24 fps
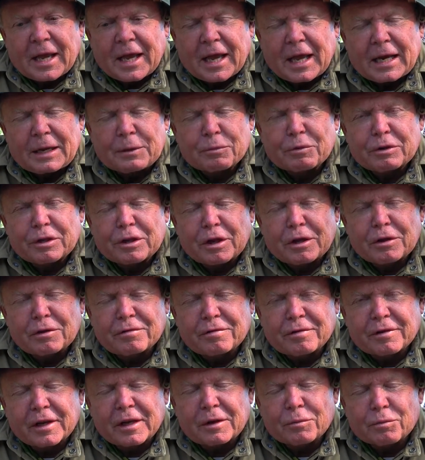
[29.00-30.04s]
And he
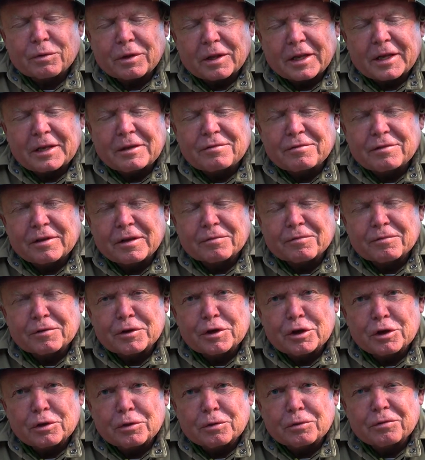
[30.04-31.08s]
released it for
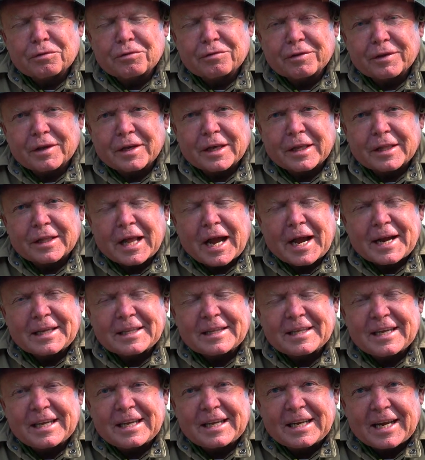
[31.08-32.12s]
use in
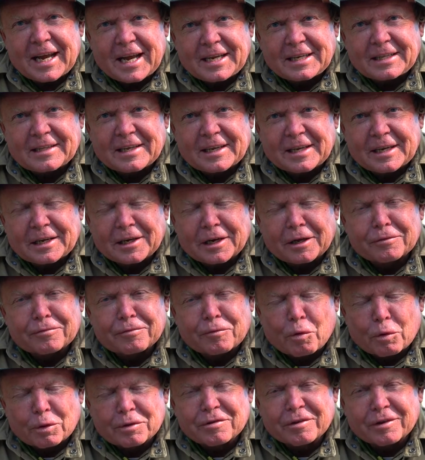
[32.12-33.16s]
1918.
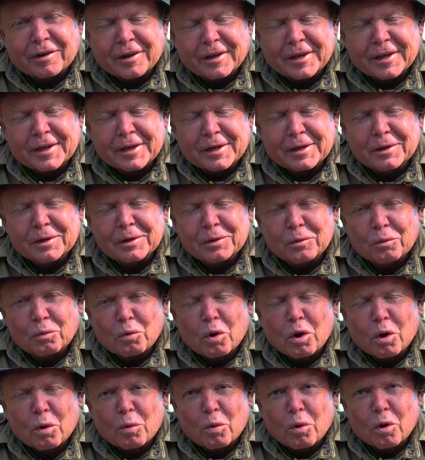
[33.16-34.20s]
Unfortunately,
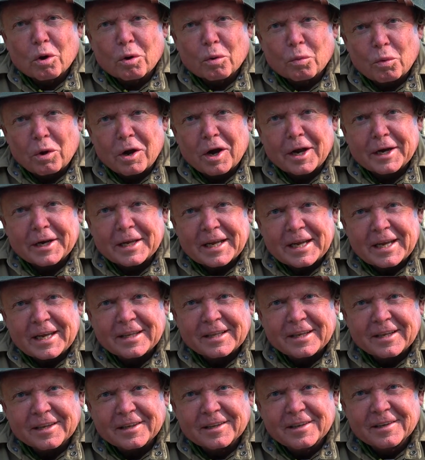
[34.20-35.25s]
World War I
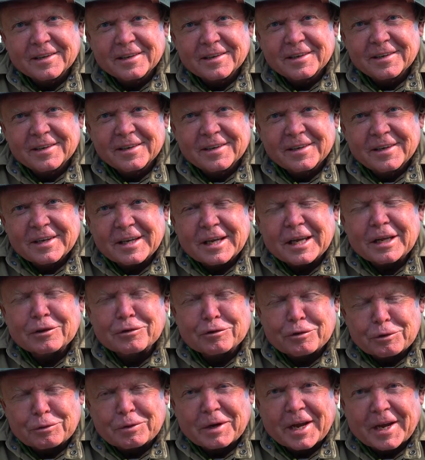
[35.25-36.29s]
ended in
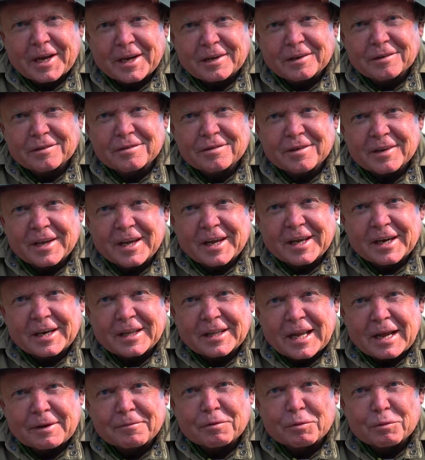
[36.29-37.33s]
2 days, and it
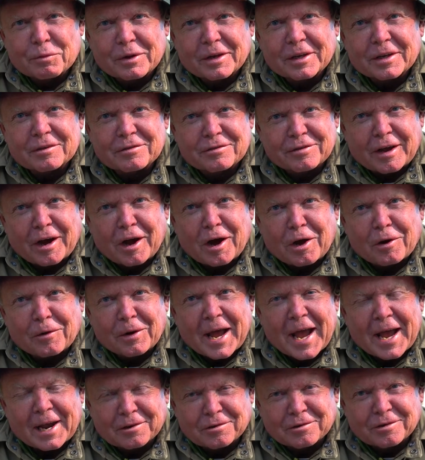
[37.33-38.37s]
never really saw
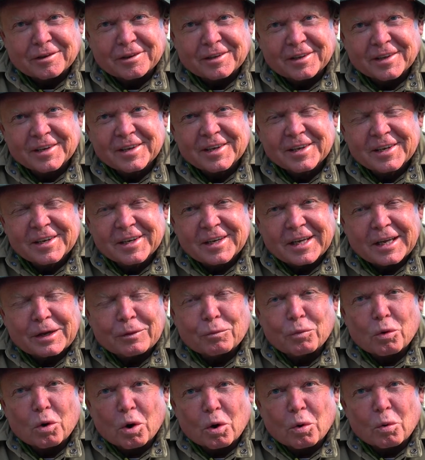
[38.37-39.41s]
action
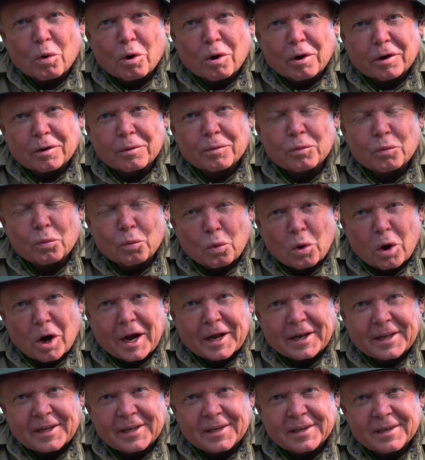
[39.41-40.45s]
in World War I.